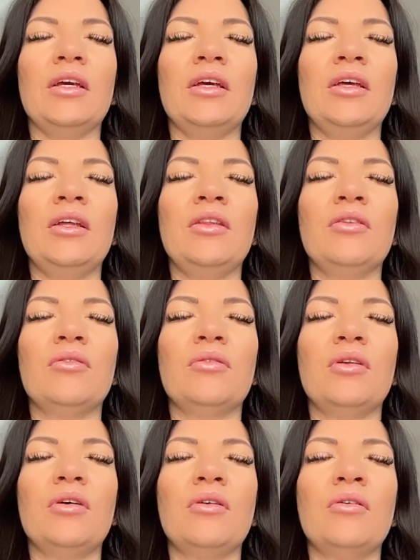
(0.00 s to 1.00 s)
In
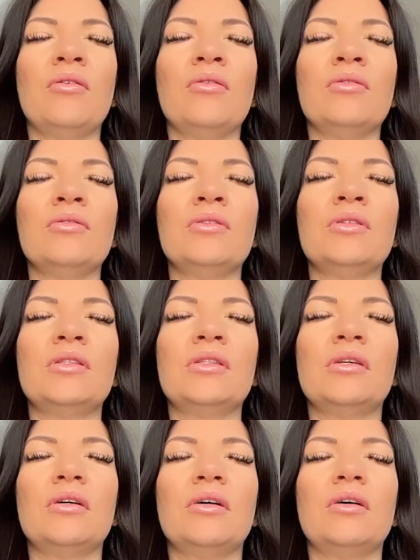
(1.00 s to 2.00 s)
through the
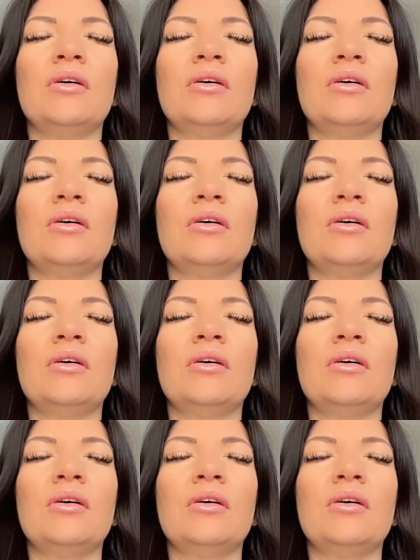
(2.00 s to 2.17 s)
nose,